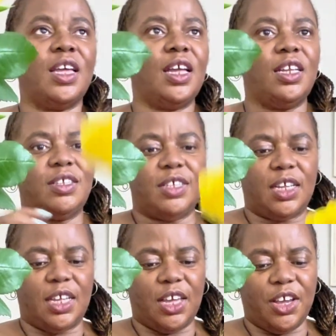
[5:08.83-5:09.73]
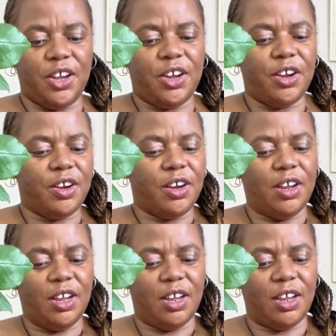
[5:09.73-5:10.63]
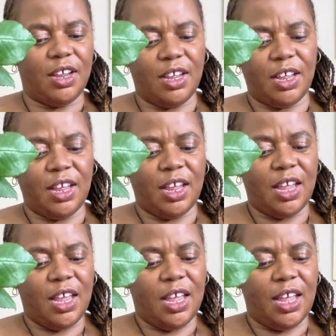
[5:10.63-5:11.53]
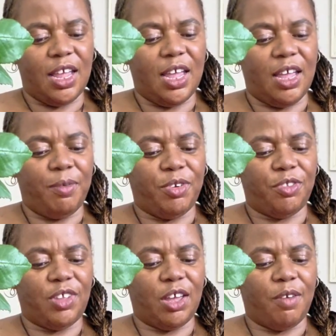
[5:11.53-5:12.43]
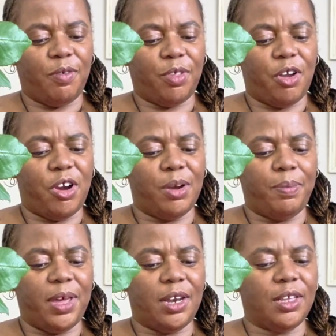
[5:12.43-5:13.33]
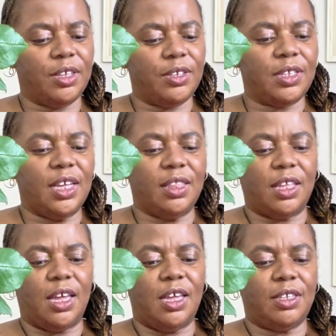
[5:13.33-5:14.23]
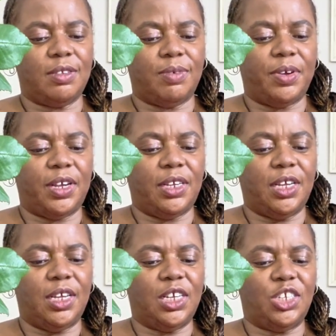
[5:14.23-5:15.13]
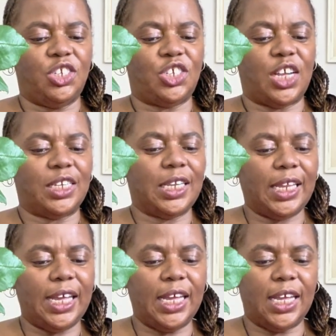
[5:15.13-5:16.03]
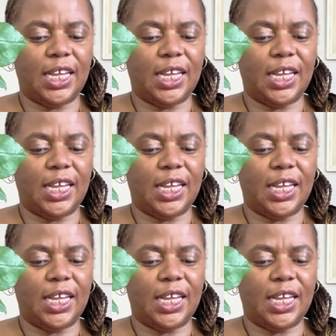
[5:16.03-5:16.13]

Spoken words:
And you see it here. And we just take off our guard petals like this, very gently.